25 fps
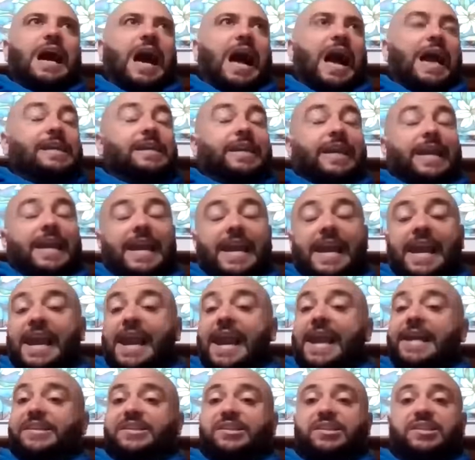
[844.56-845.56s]
I
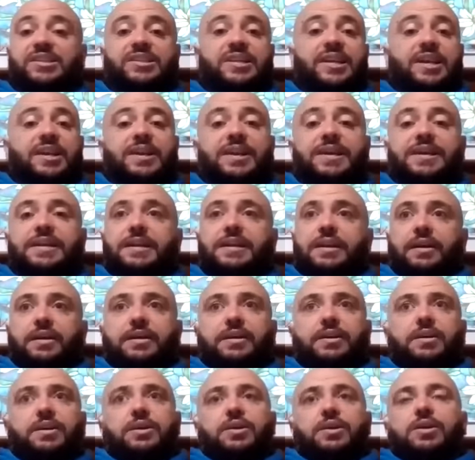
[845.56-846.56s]
can't see
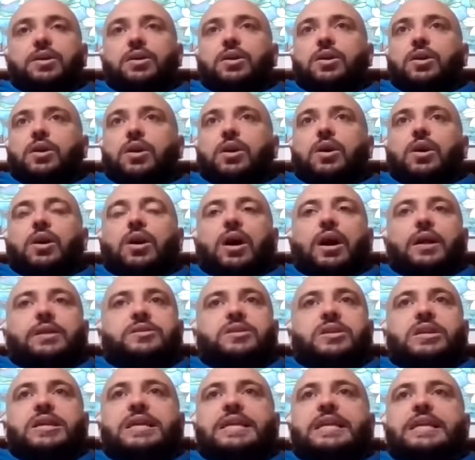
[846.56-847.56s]

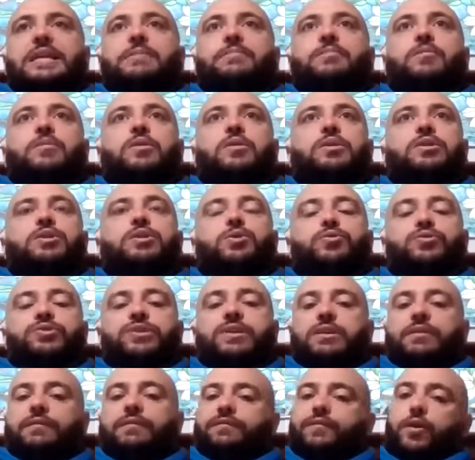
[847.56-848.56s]
a team
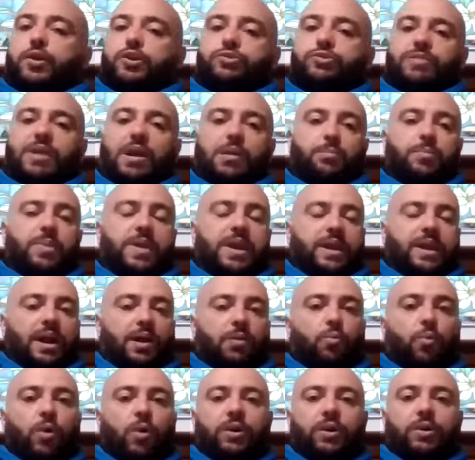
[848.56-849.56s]
using a first-round pick
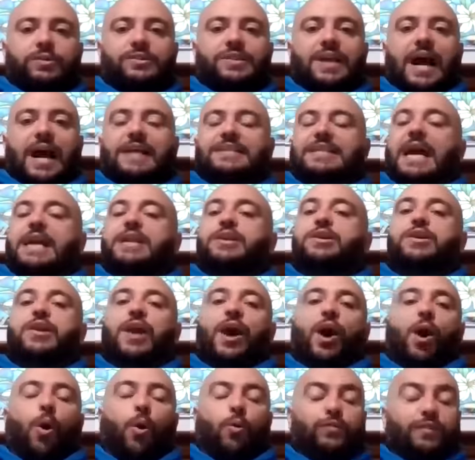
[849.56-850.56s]
on one of those guys. I
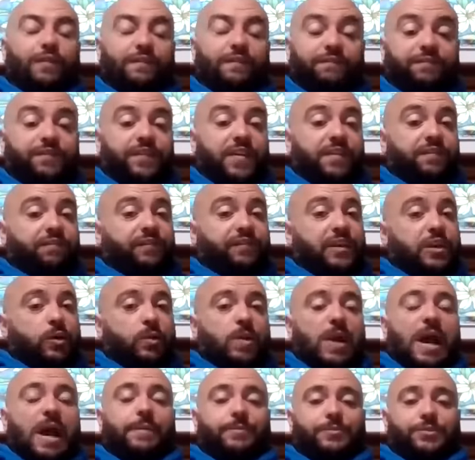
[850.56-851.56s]
know the
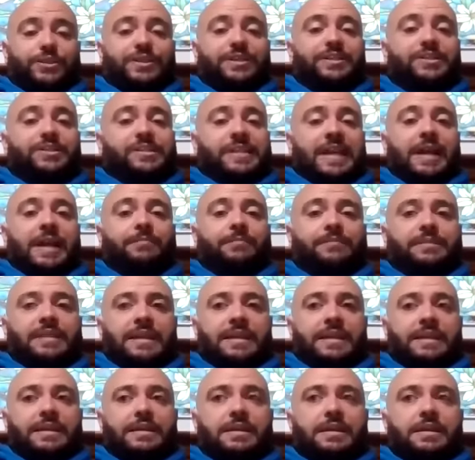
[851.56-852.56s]
fifth-year option is
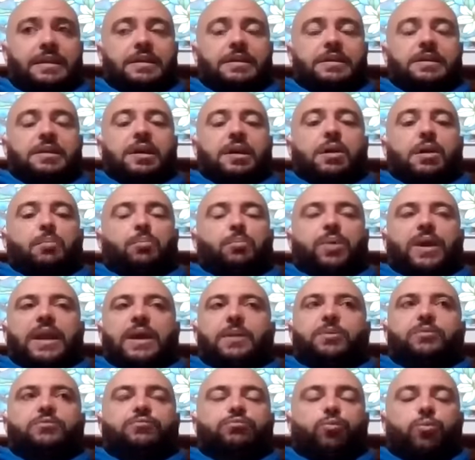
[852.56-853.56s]
tempting, but
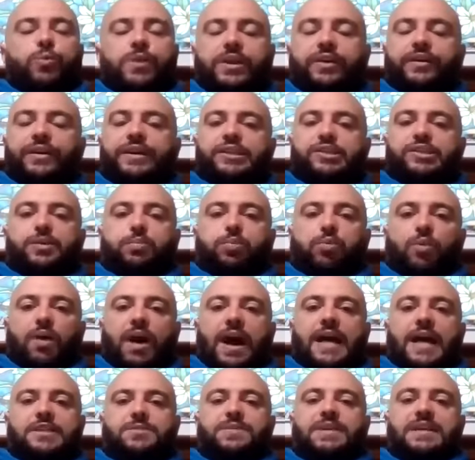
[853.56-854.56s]
it would really
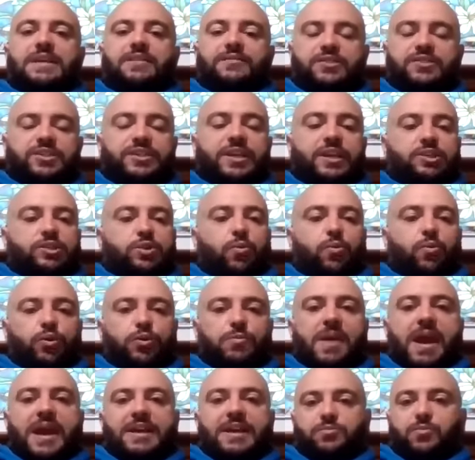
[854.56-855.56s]
surprise me if six
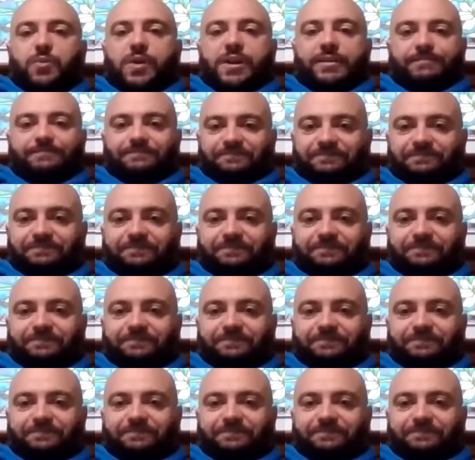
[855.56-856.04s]
quarterbacks went.